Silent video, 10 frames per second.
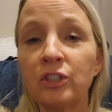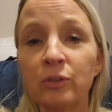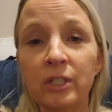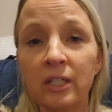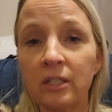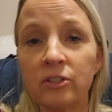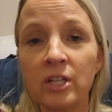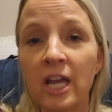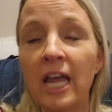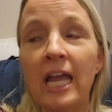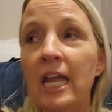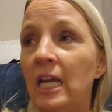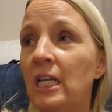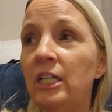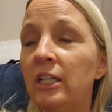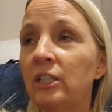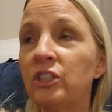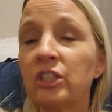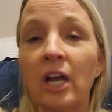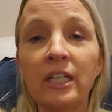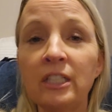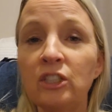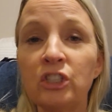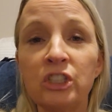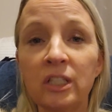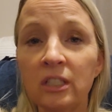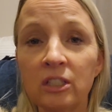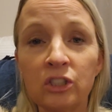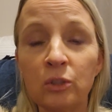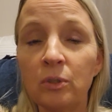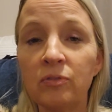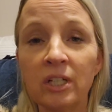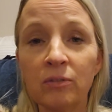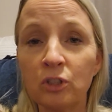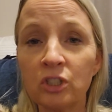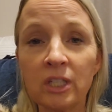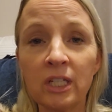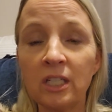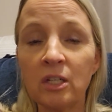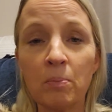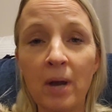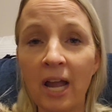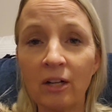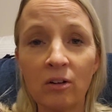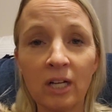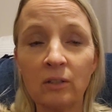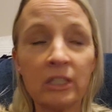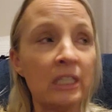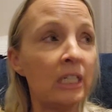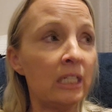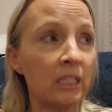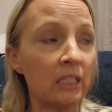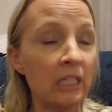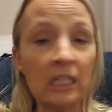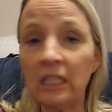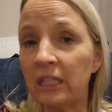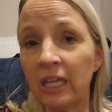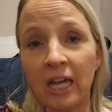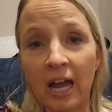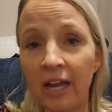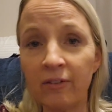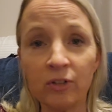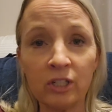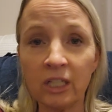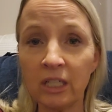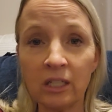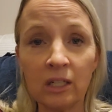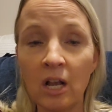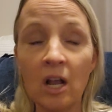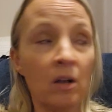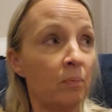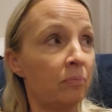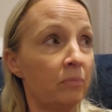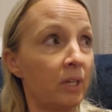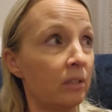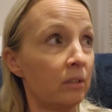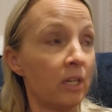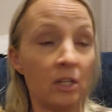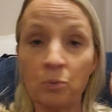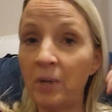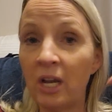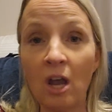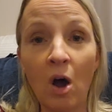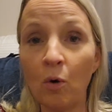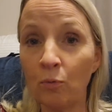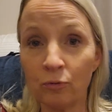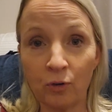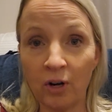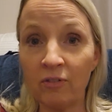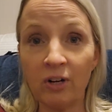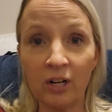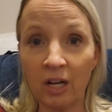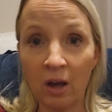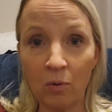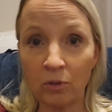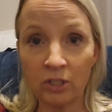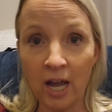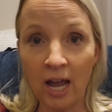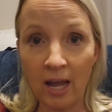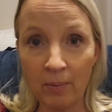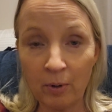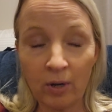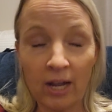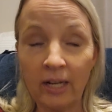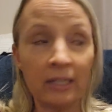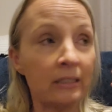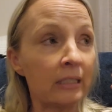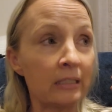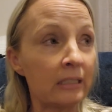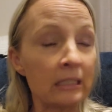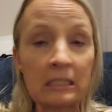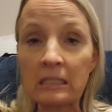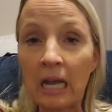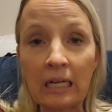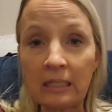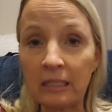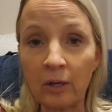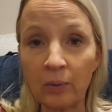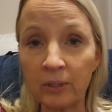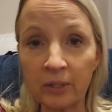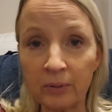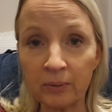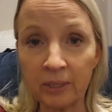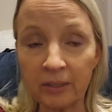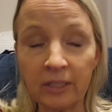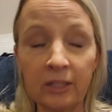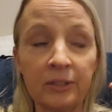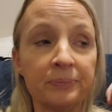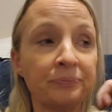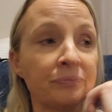two kids. Any exciting shit that you would have ever seen in the background and any anything I ever did has been gone for a very long time. Okay, there ain't nothing exciting going on around here.